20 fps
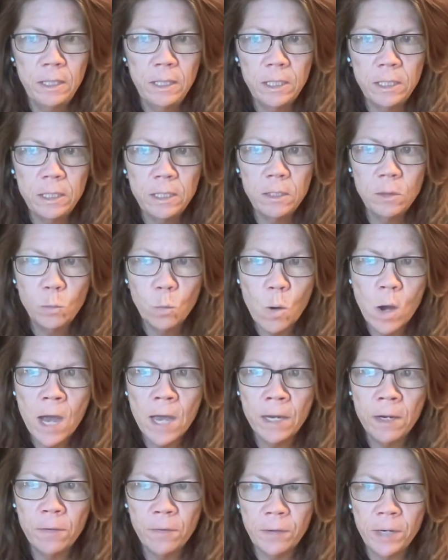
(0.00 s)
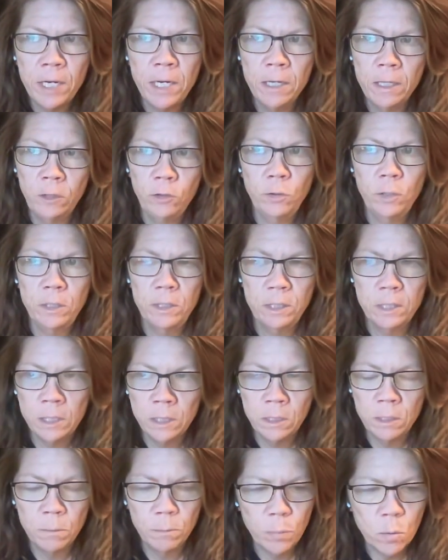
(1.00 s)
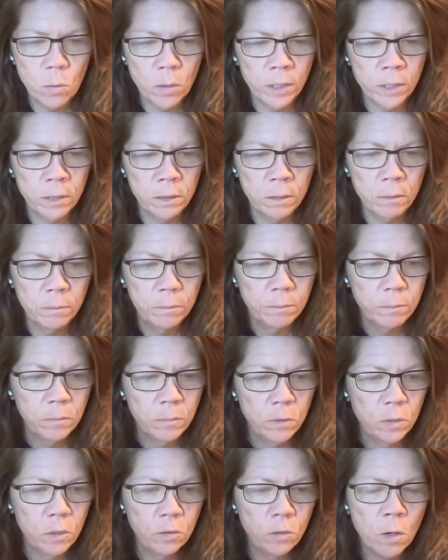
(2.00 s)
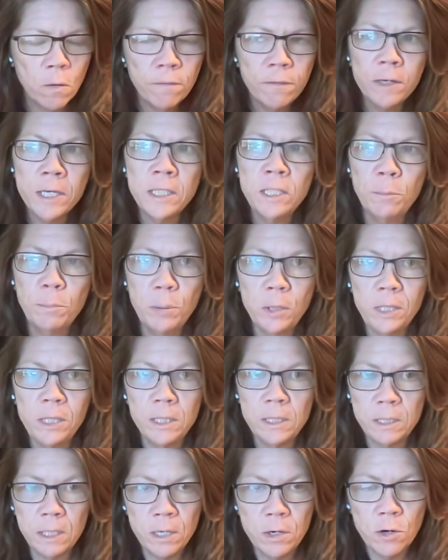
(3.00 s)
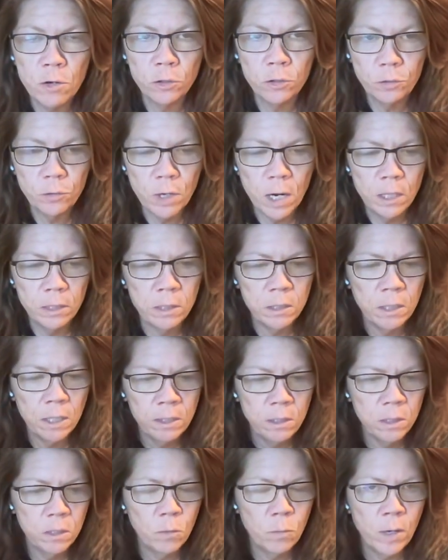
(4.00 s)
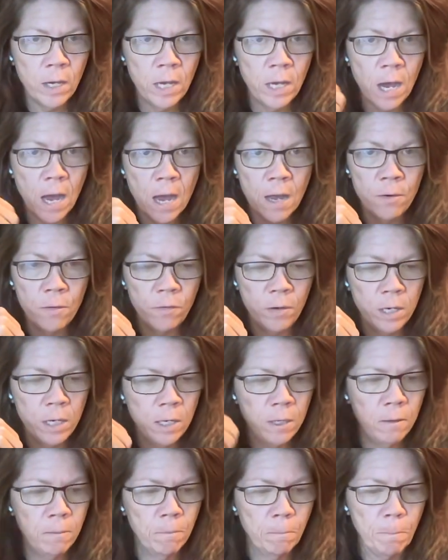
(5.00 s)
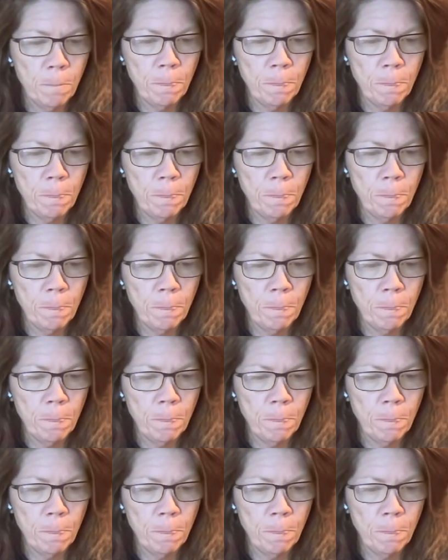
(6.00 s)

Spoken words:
This is why creating a trust is important. So don't forget to put this in your trust. That's the way I read it.